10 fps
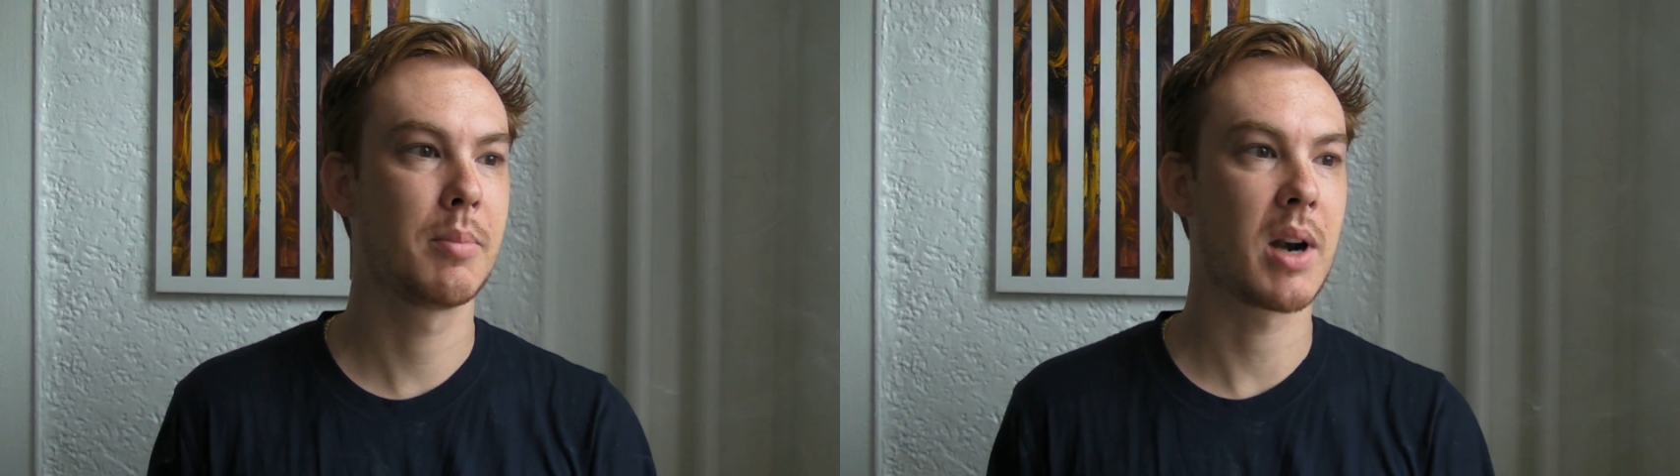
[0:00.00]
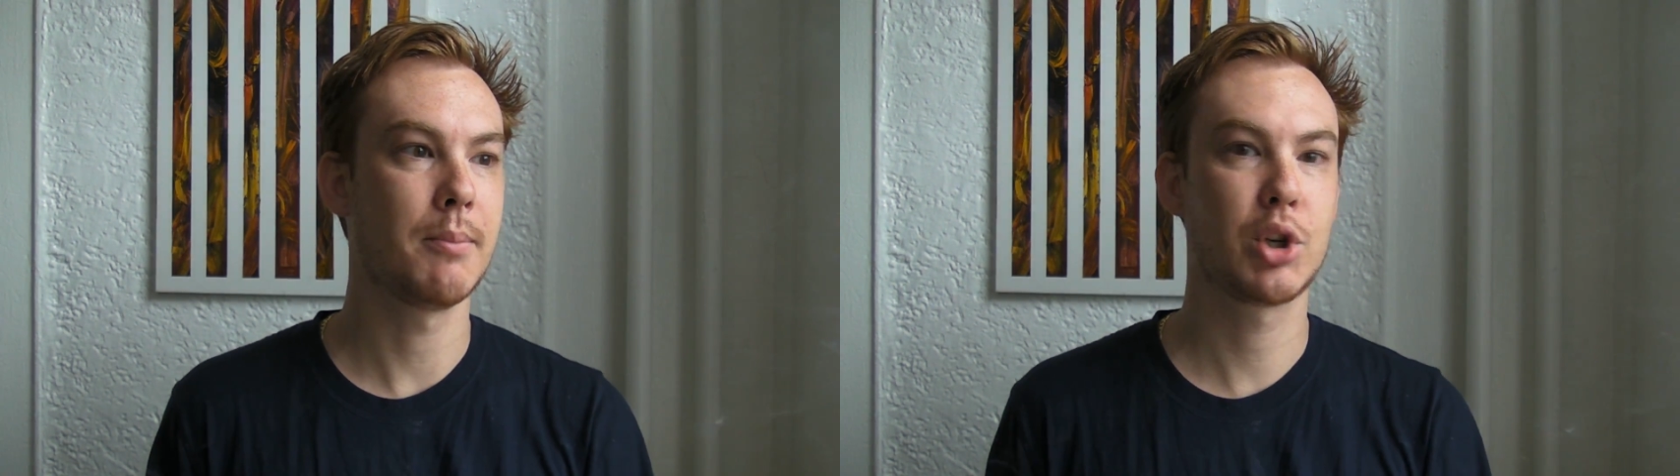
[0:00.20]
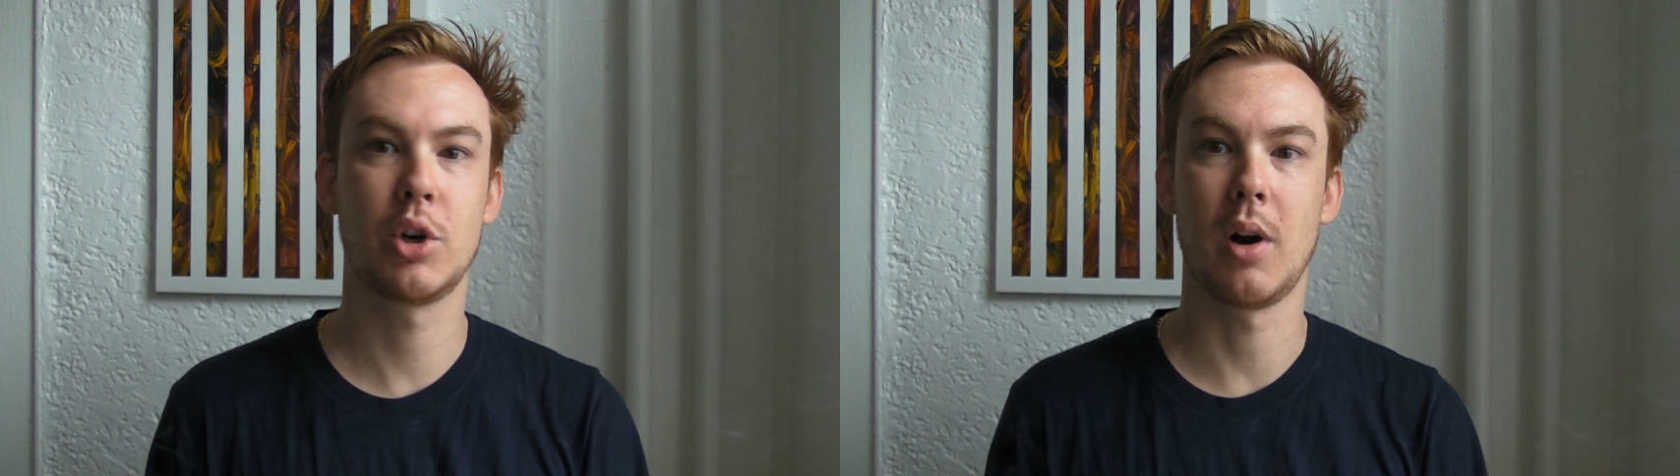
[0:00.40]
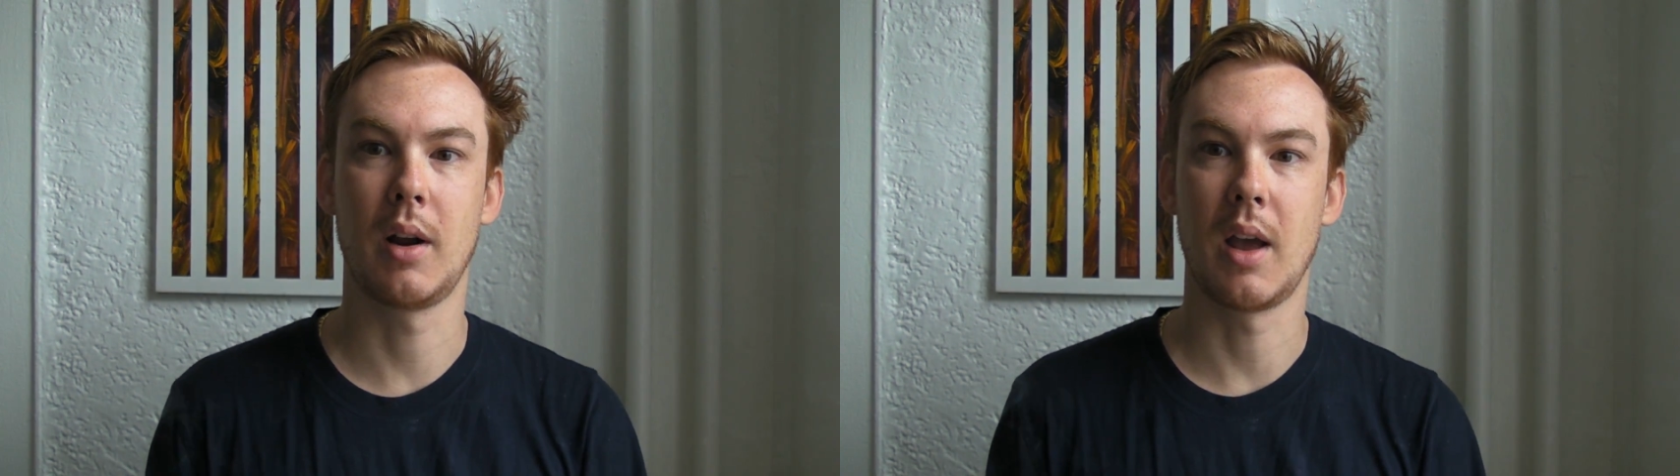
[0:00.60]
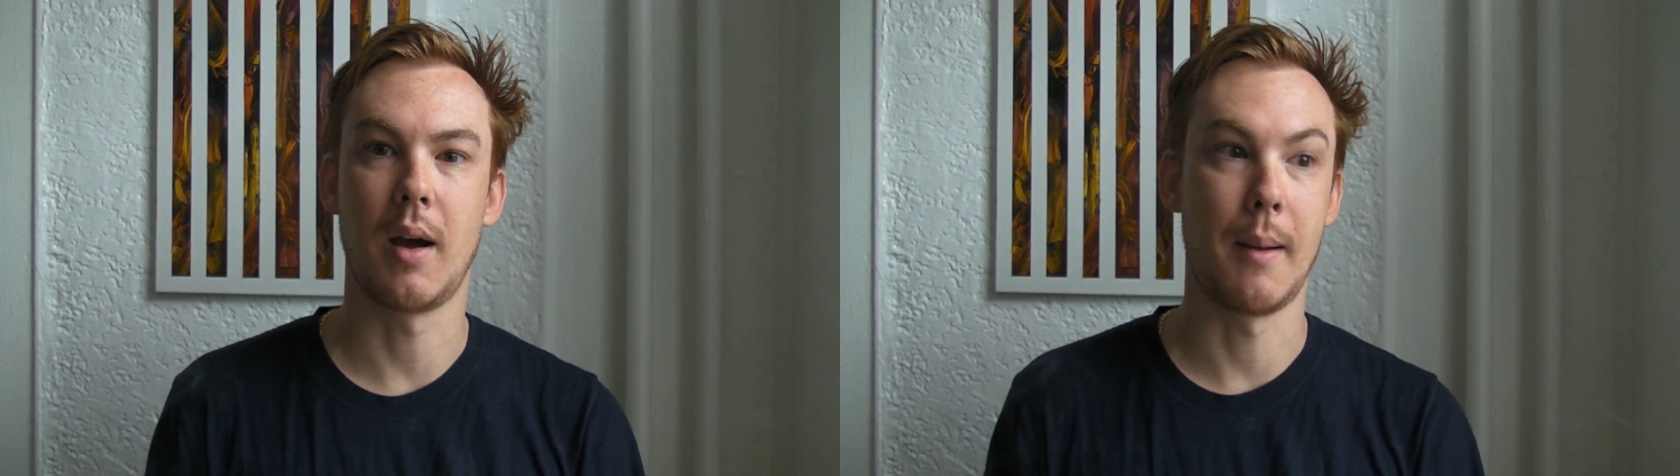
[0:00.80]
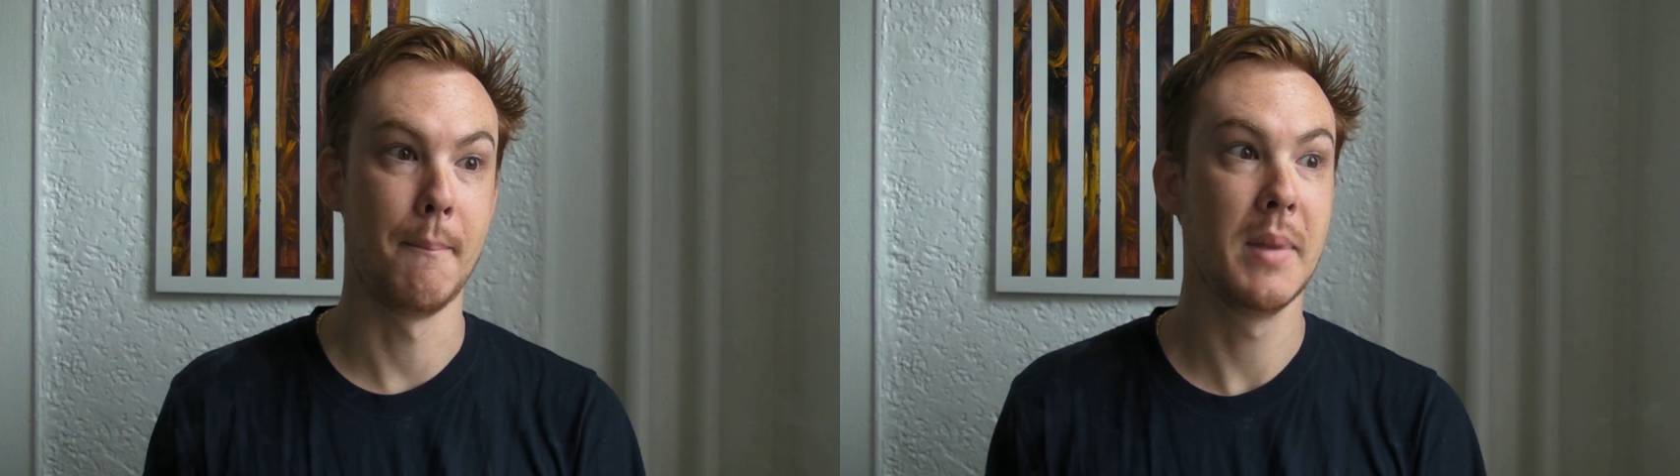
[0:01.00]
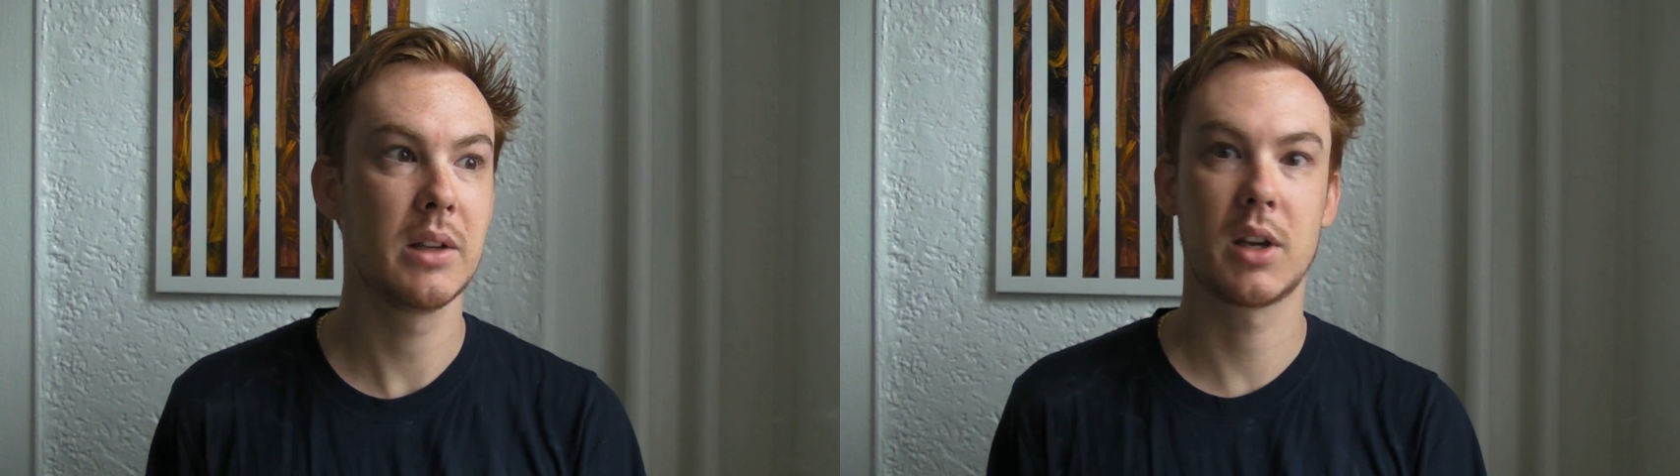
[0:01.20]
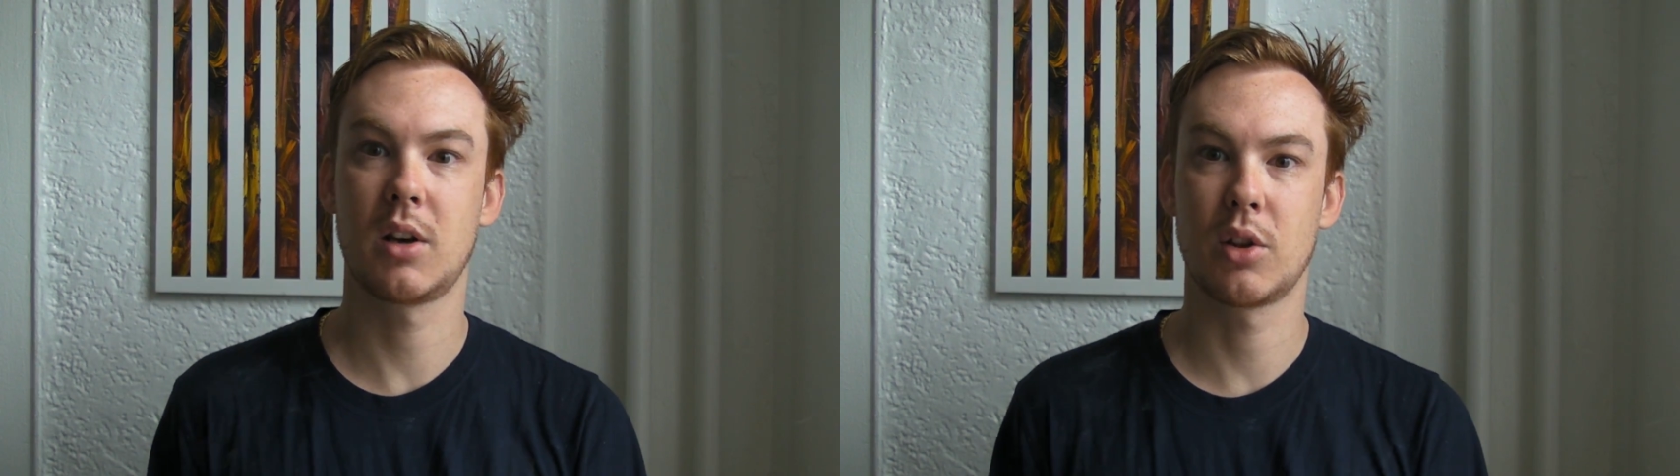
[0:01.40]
but I'm sure 1 million